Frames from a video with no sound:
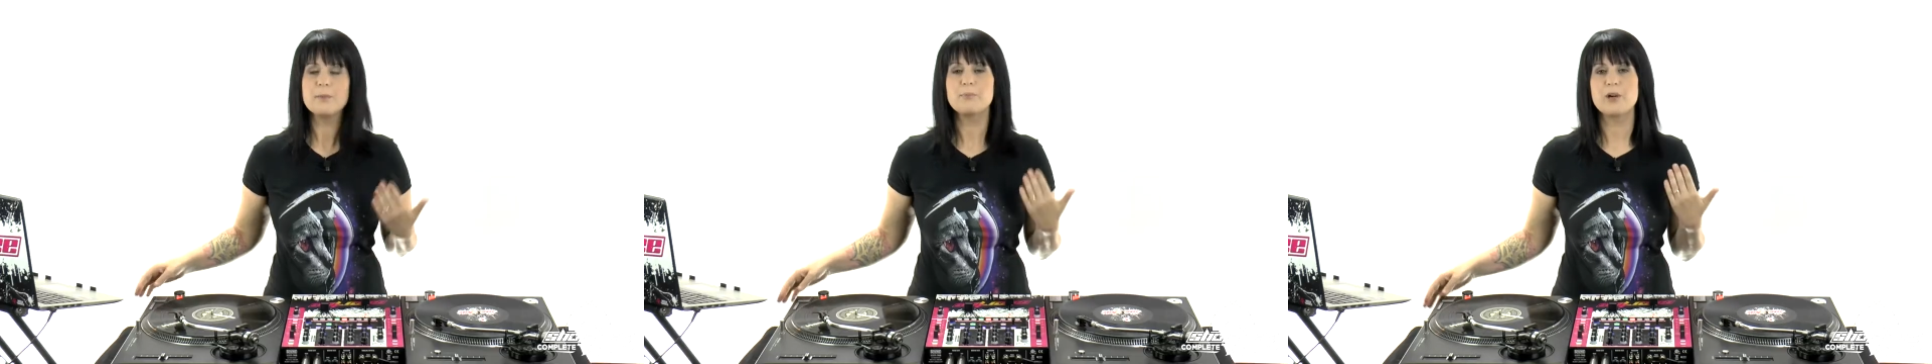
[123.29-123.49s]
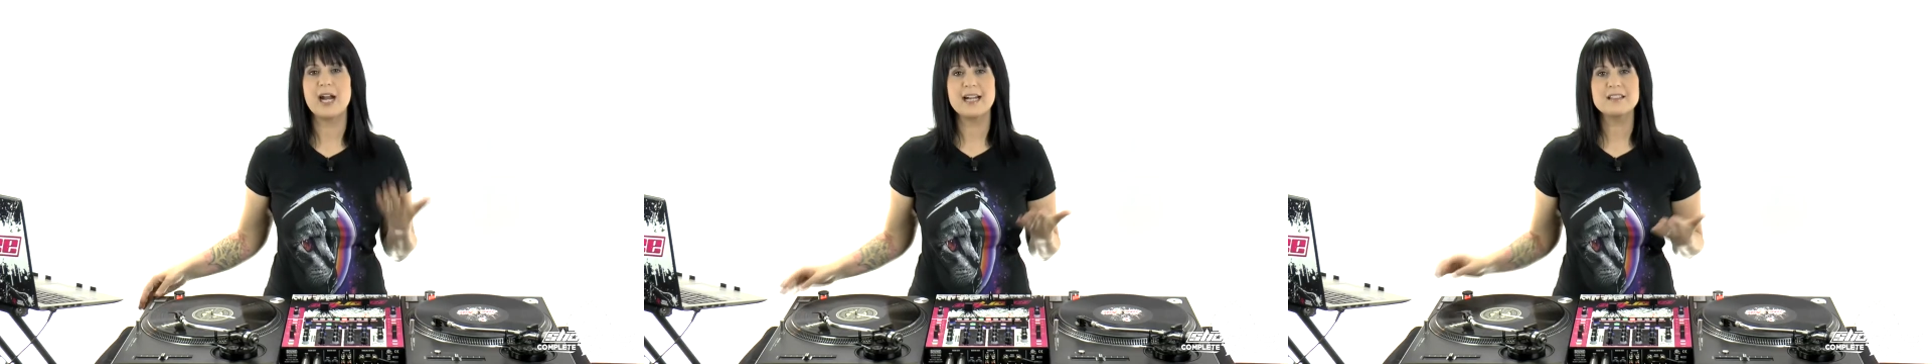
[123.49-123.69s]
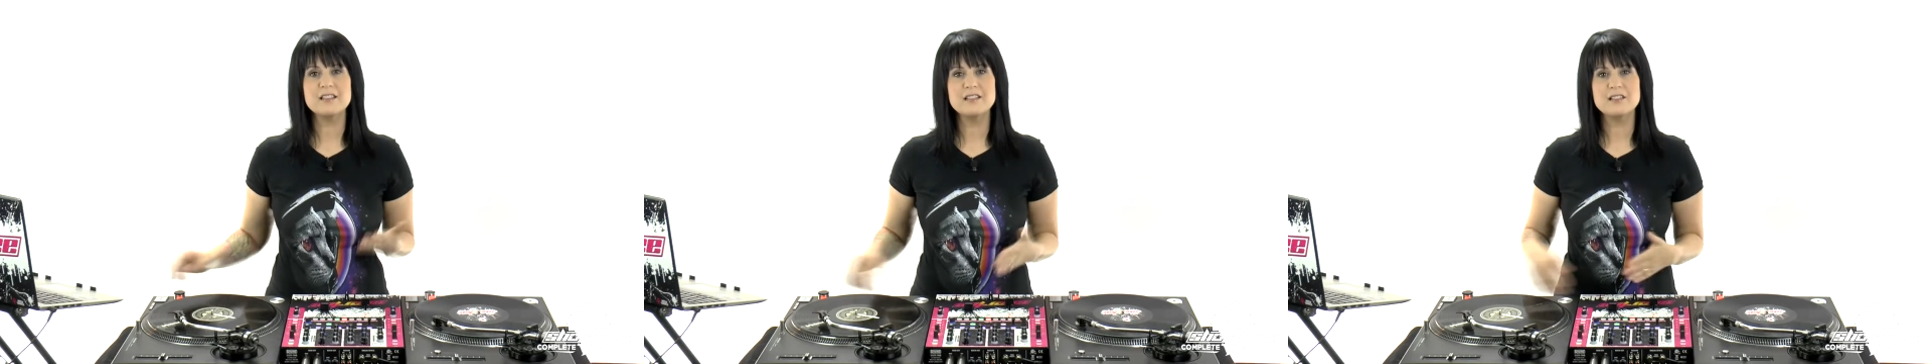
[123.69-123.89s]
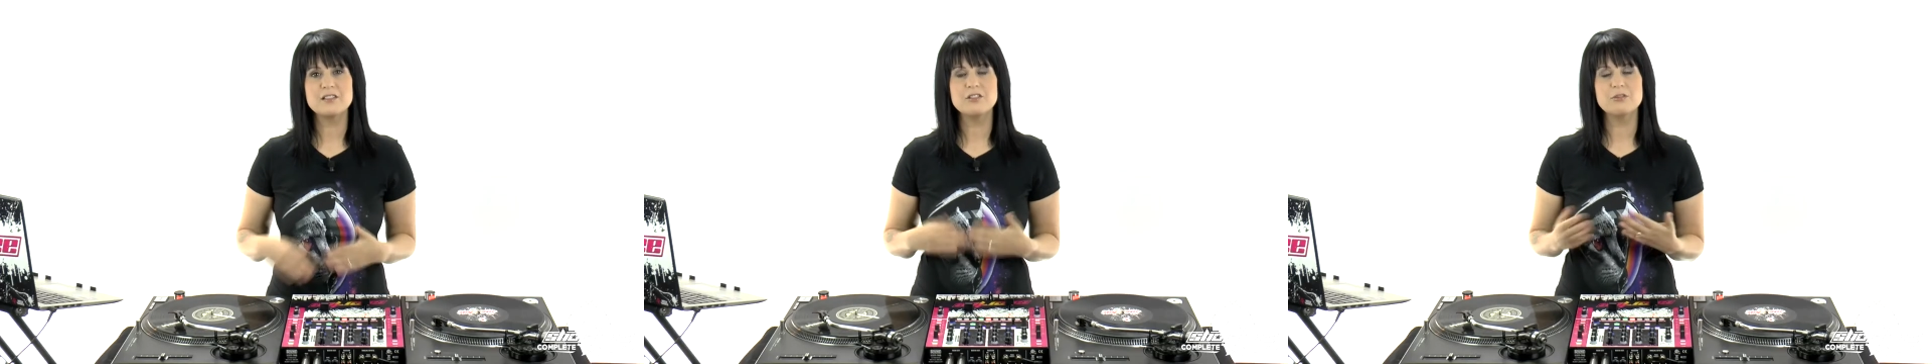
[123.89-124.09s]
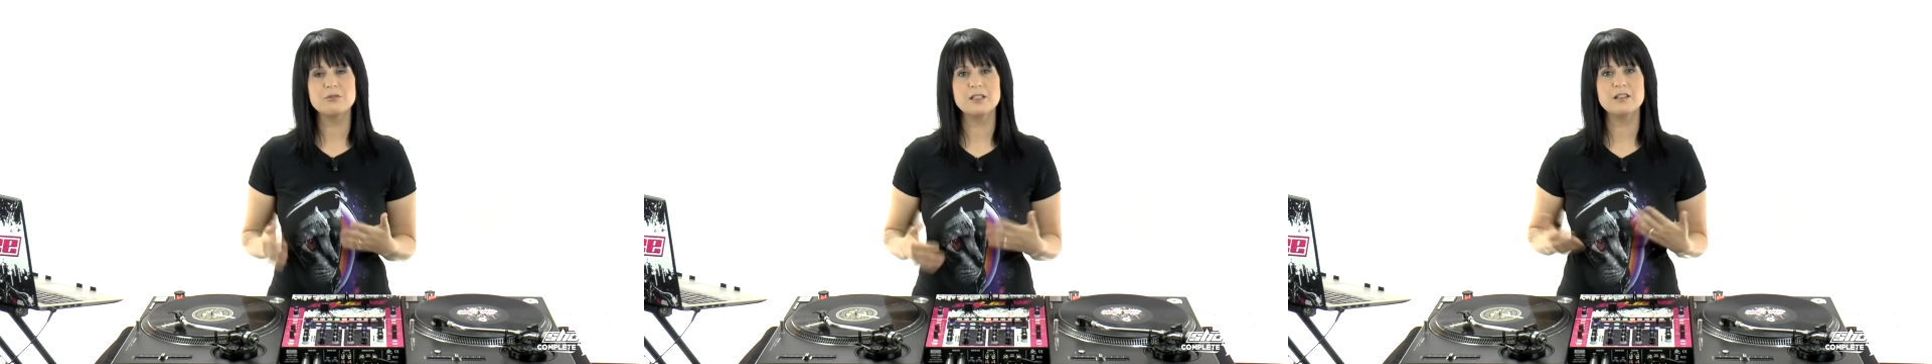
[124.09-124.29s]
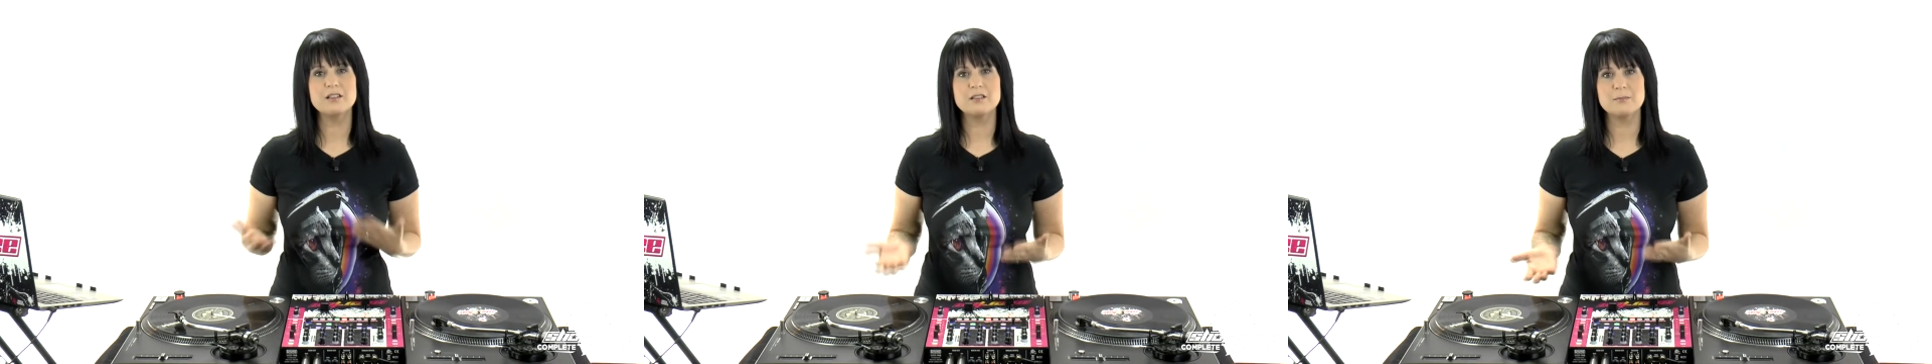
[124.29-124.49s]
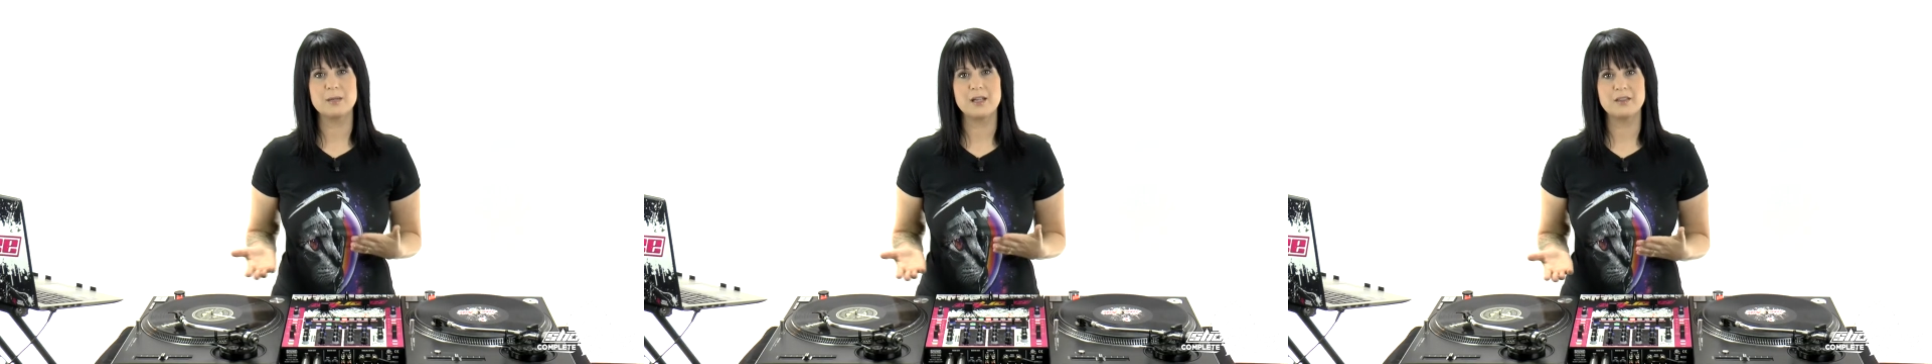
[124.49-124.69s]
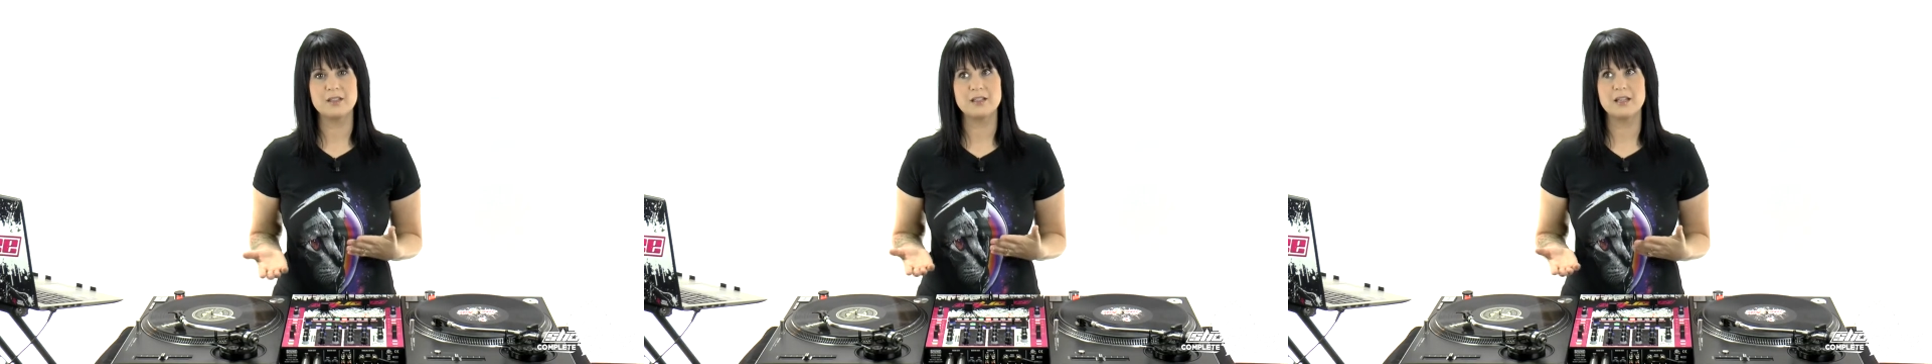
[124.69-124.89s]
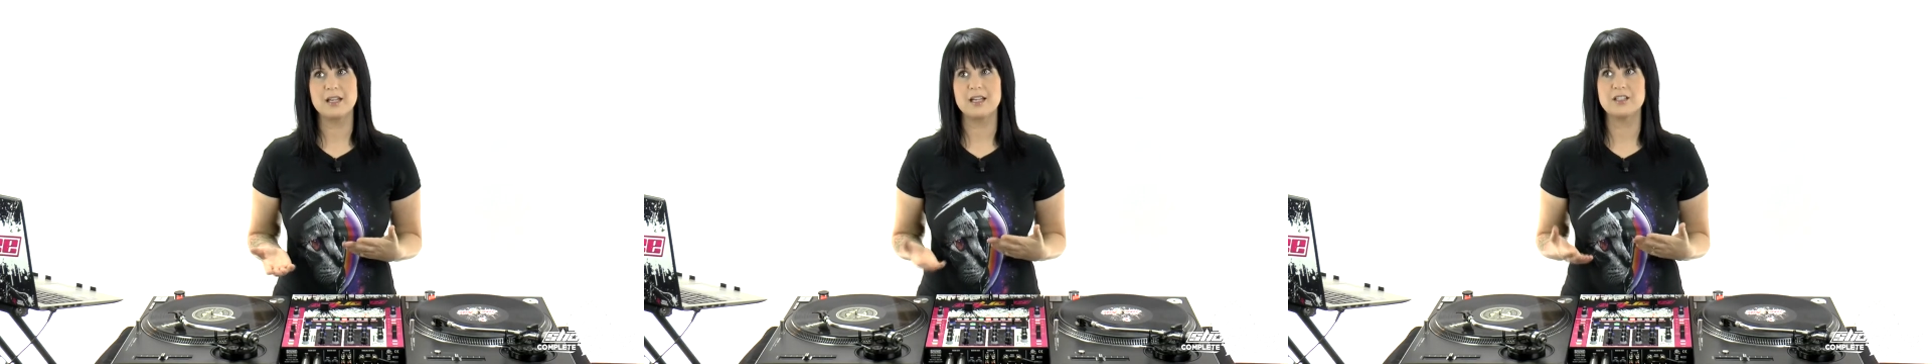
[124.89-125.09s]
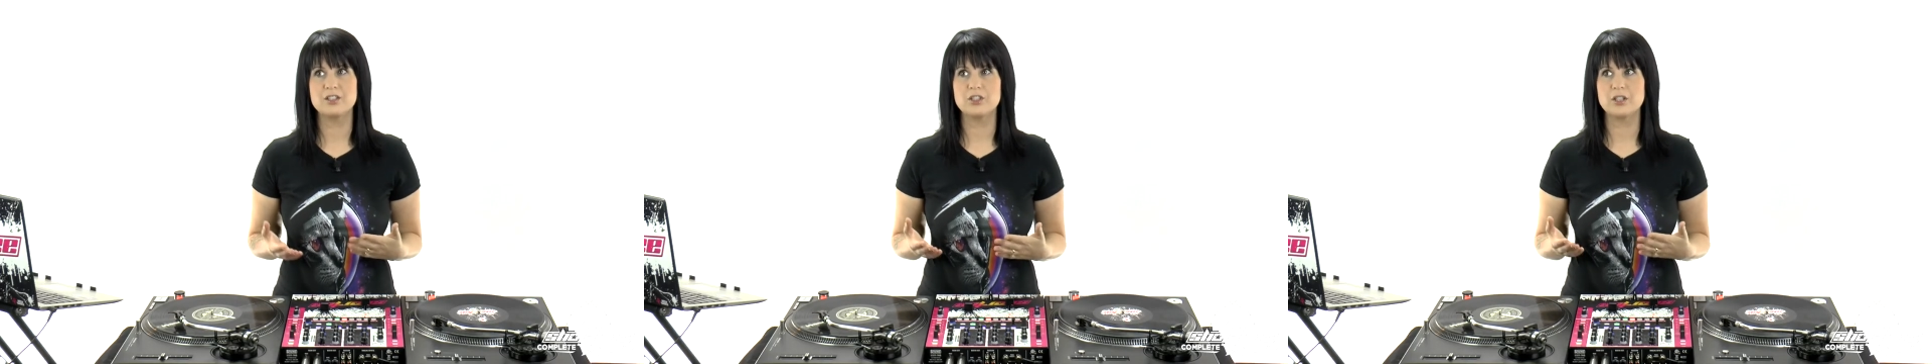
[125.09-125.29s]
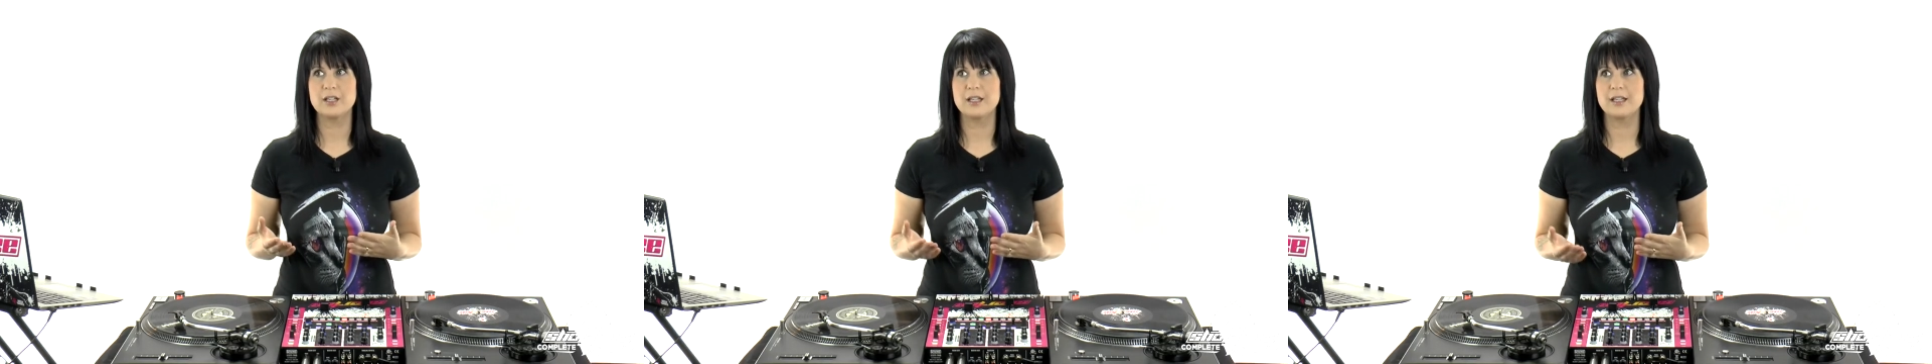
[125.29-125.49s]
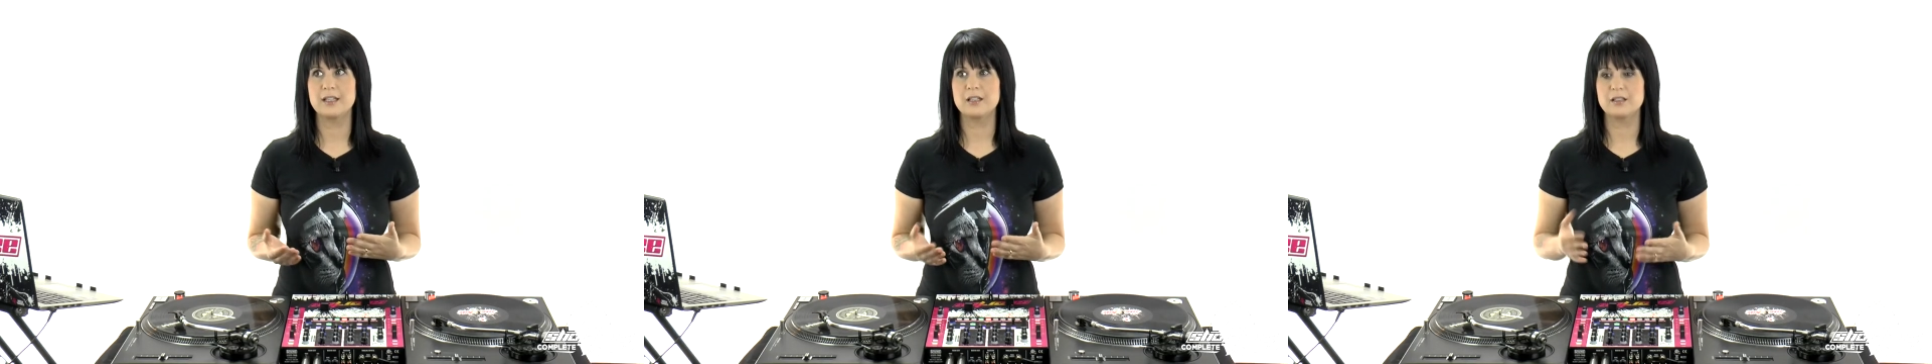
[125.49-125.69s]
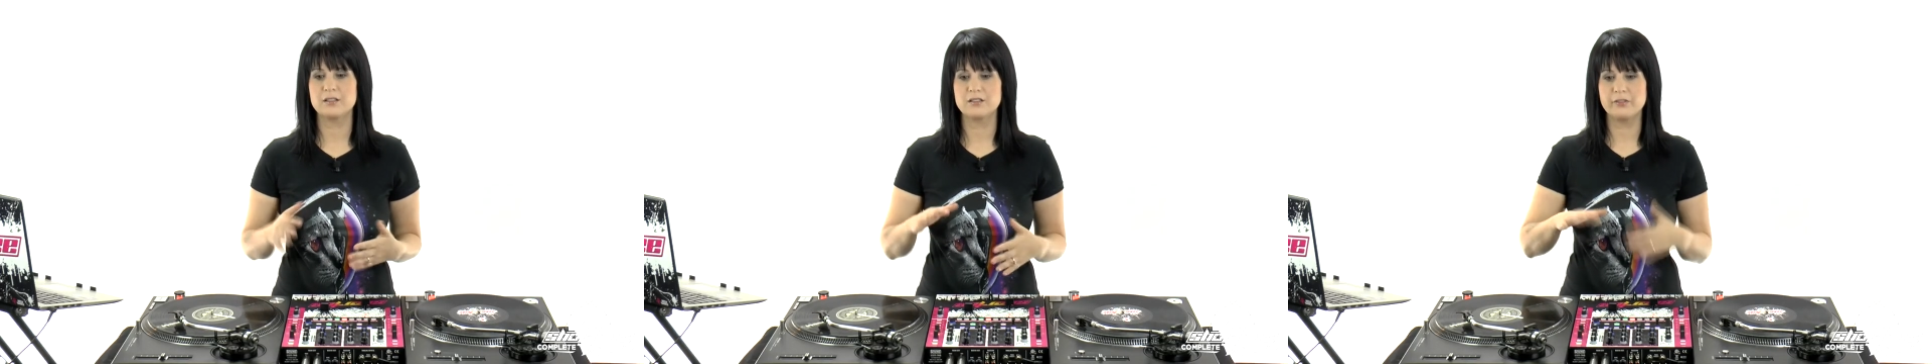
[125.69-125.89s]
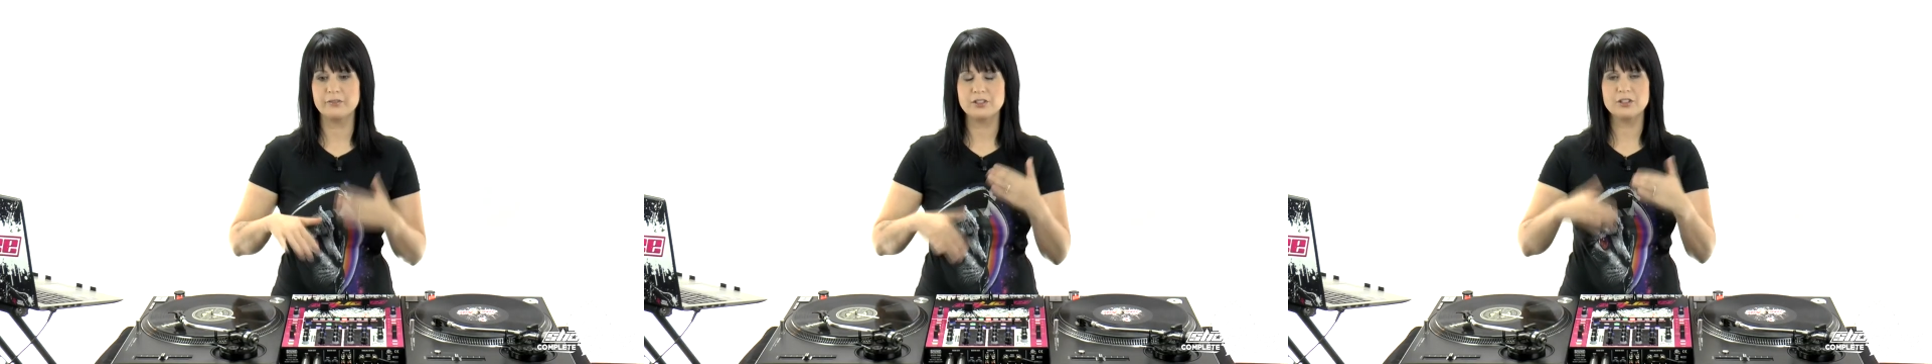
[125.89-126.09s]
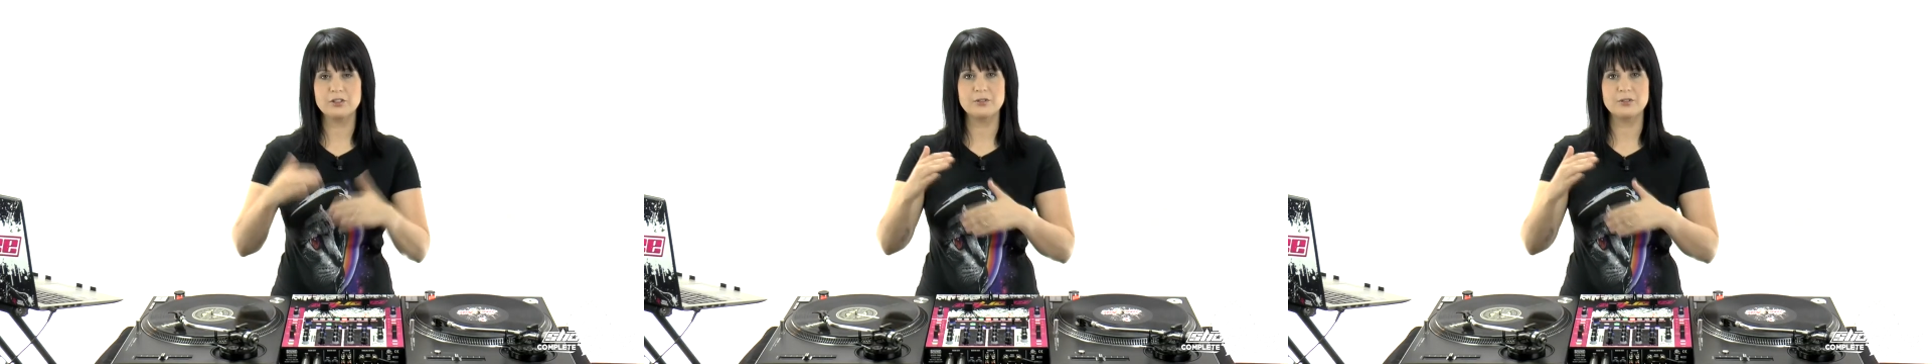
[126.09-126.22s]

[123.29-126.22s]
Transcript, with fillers: practice doing this method and trying different